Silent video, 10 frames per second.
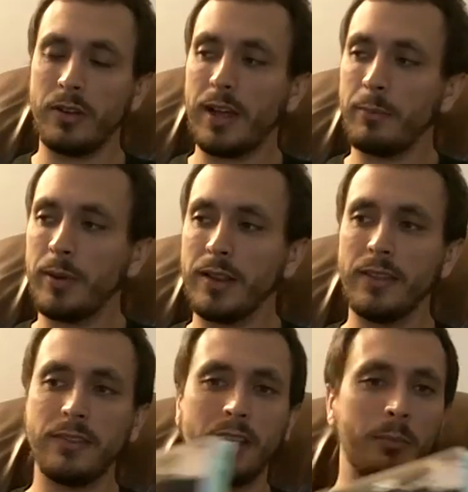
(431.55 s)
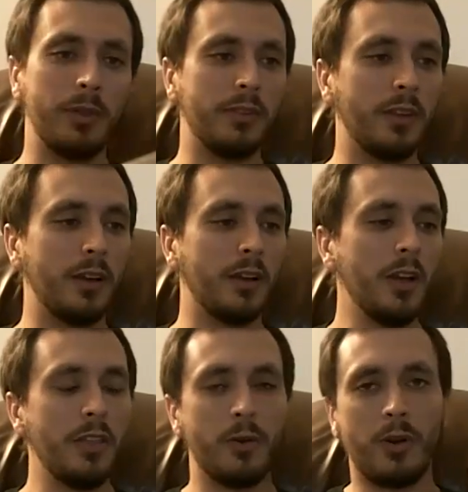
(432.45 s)
I picked this up. It's The
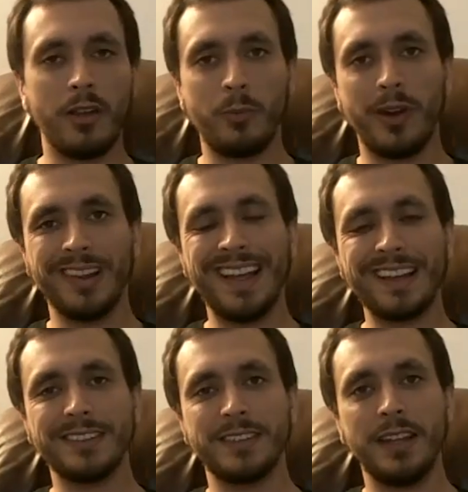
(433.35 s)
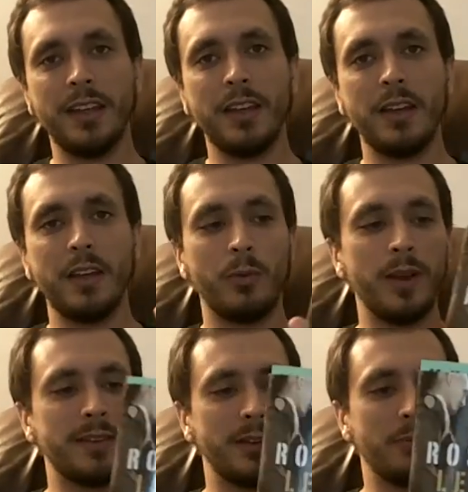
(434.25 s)
Roswell Legacy,
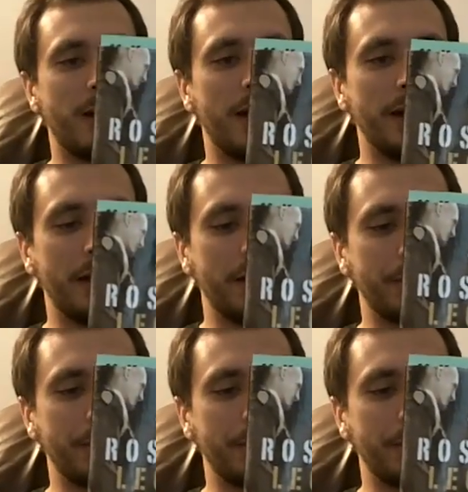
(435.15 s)
written by